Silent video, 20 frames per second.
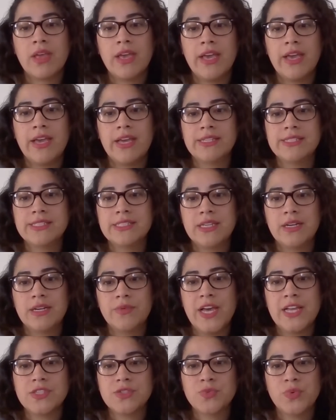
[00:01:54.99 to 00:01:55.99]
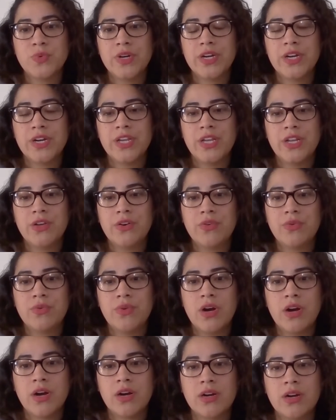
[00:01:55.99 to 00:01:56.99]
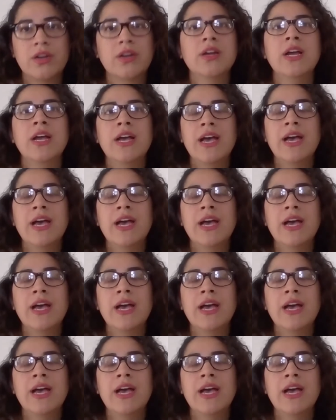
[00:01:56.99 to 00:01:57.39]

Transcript: And that's where, our